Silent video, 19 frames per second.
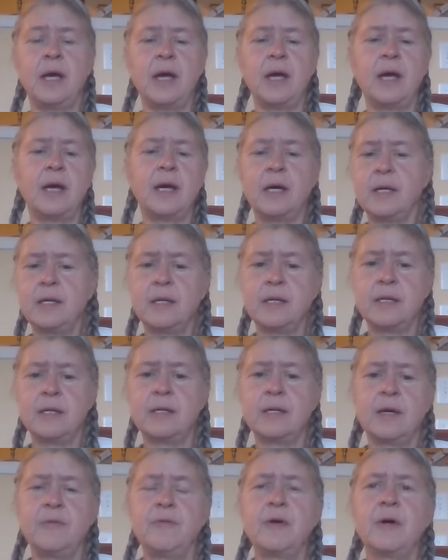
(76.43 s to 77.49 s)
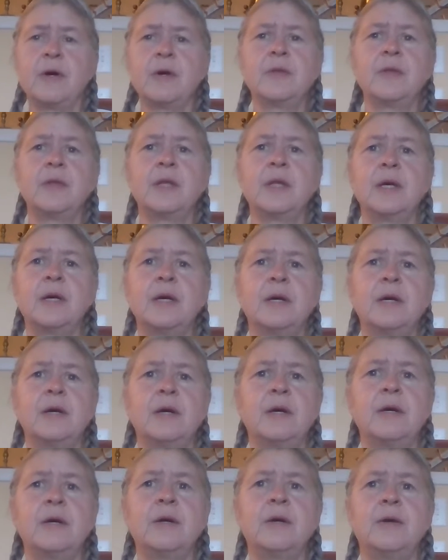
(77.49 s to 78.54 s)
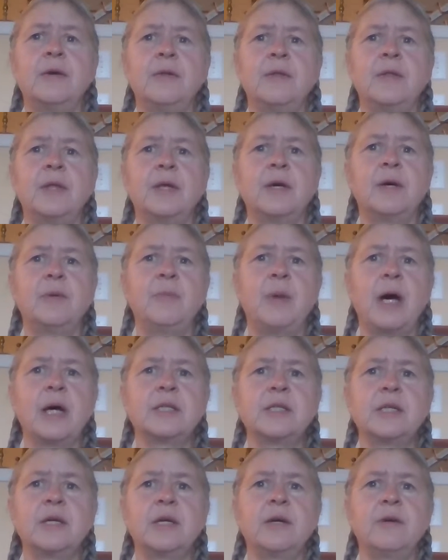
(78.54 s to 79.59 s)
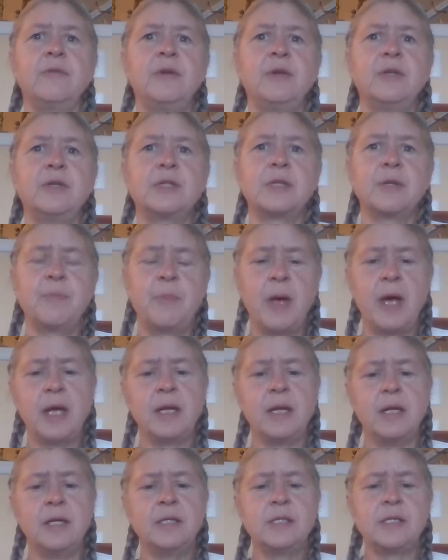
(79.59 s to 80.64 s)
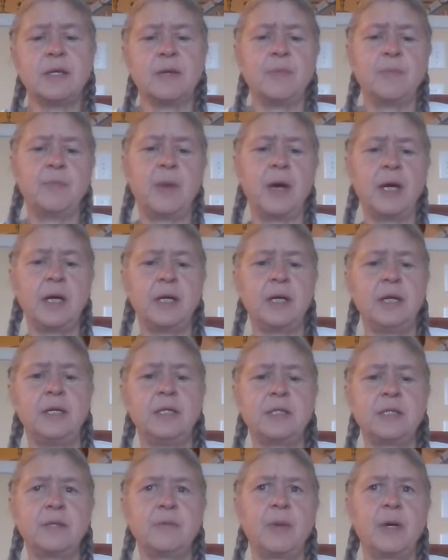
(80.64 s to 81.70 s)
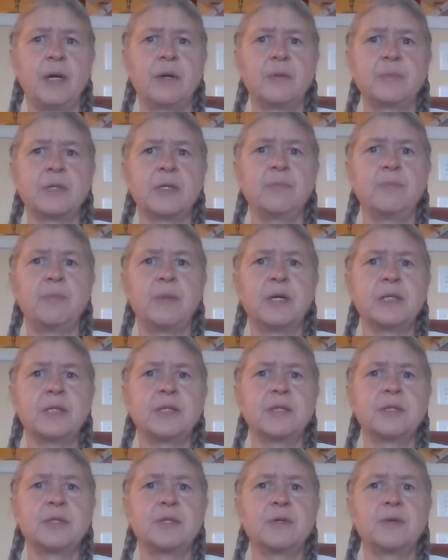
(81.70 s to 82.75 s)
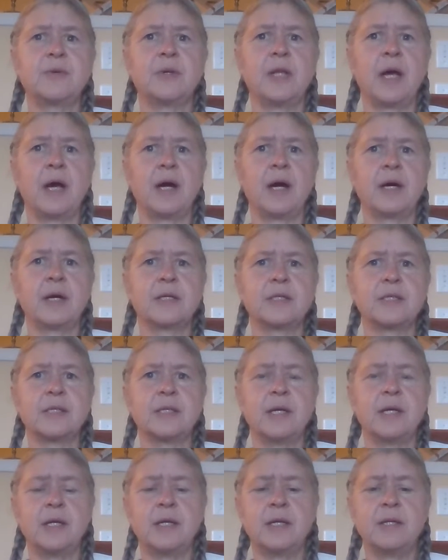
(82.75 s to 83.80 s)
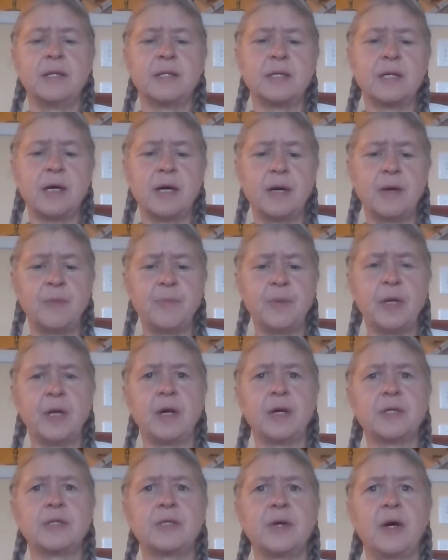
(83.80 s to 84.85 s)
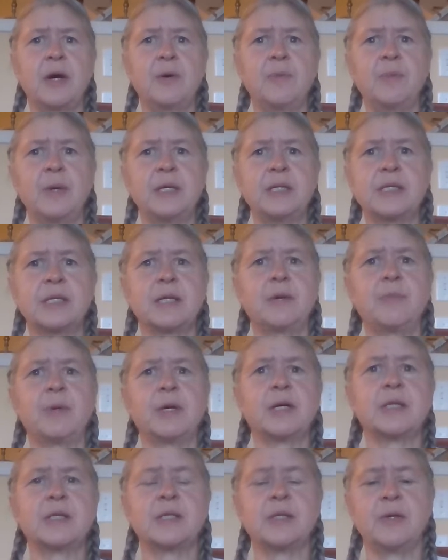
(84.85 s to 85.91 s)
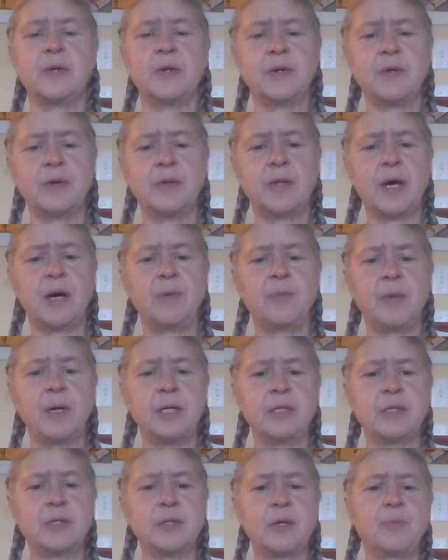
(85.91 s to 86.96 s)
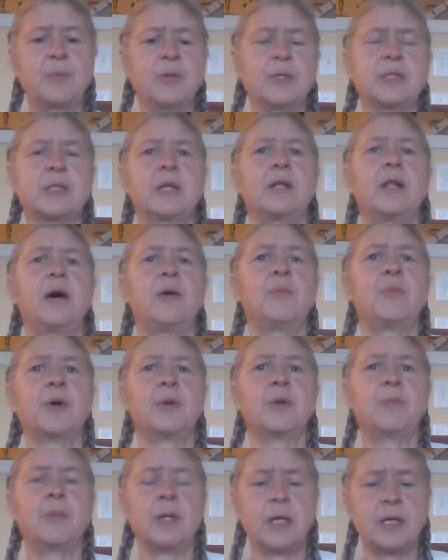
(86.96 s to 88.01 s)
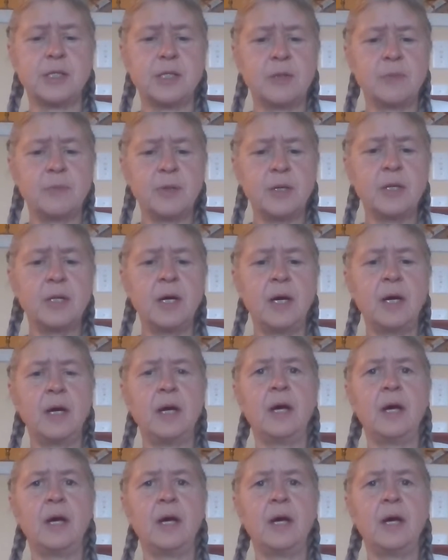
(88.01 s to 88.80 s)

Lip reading: And I found the magic of using magnesium. Magnesium helps our muscles to relax, and it also helped my stomach so that my trip was a lot more pleasurable,